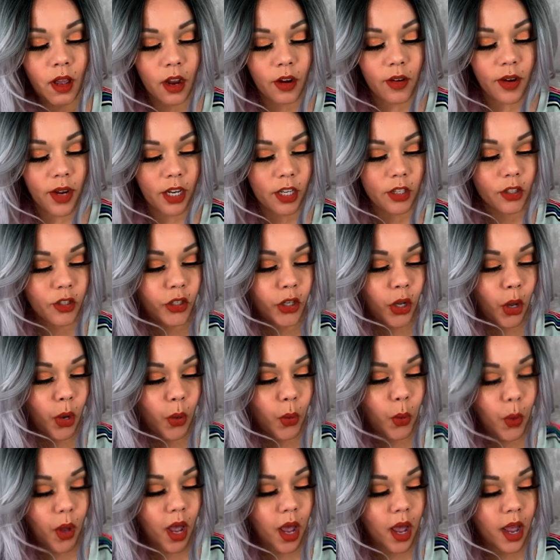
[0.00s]
All right,
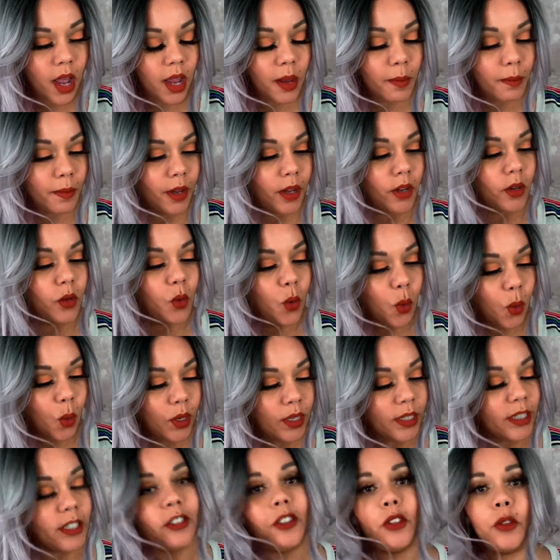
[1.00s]
so I'm
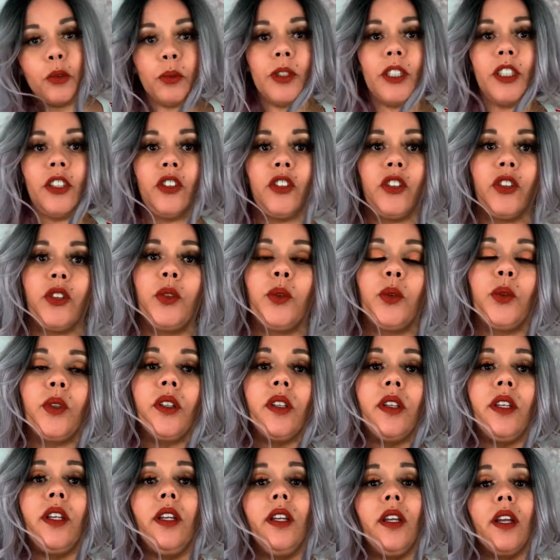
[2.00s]
going to read you
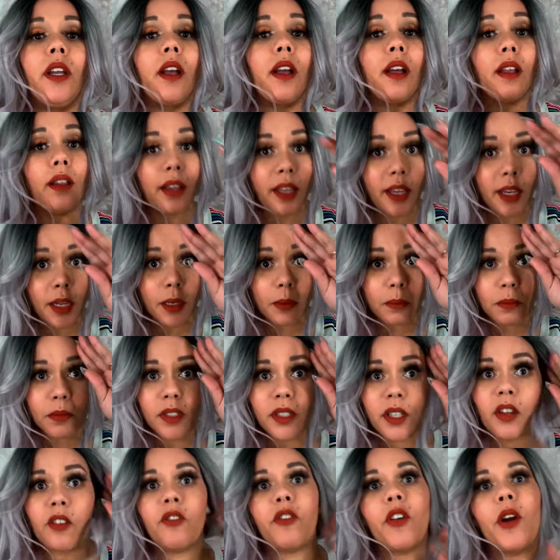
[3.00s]
the
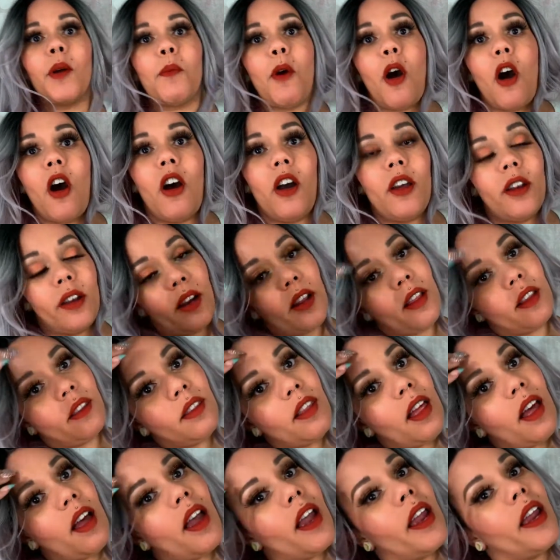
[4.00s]
claims from
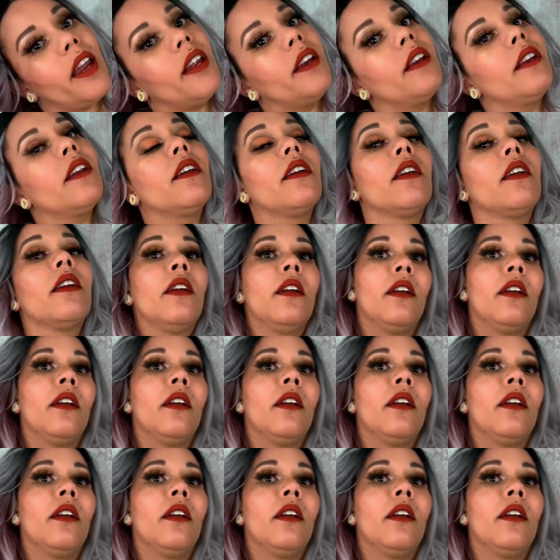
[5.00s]
online.